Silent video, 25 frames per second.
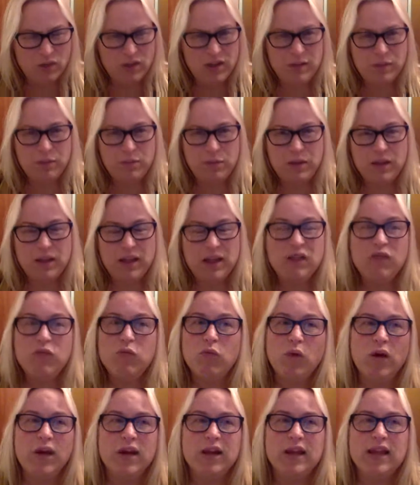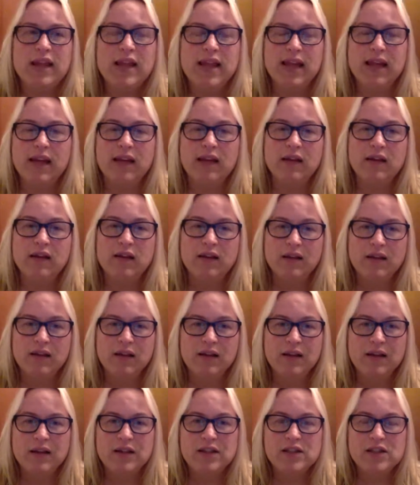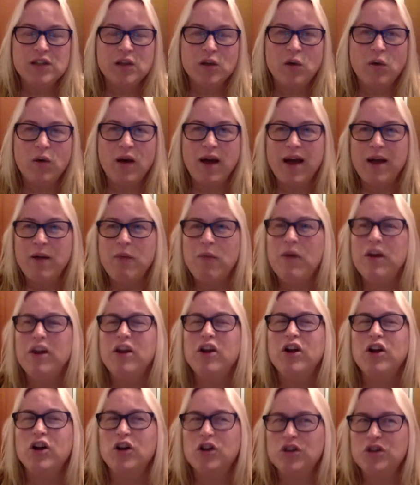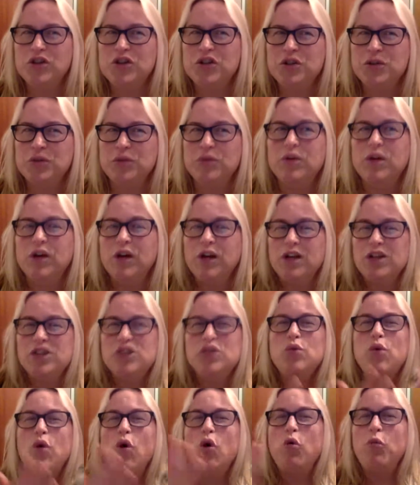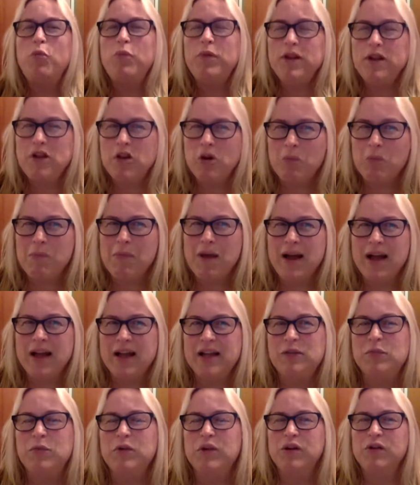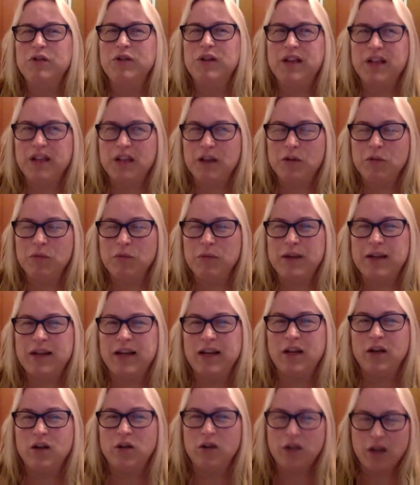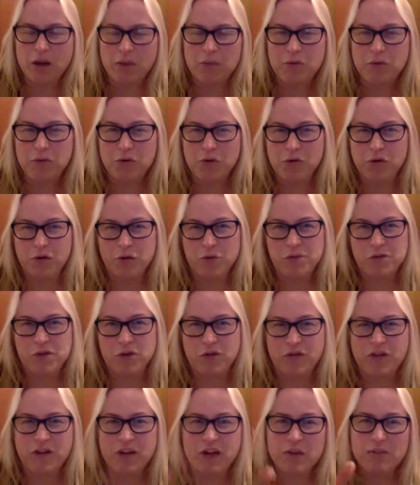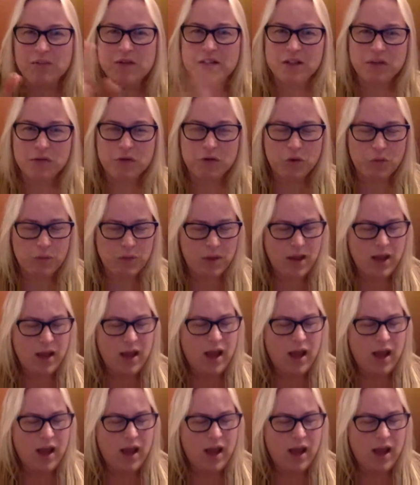believe one thing. So I want to urge you to open your mind when you're getting a reading or you come to a group. So if you come to the group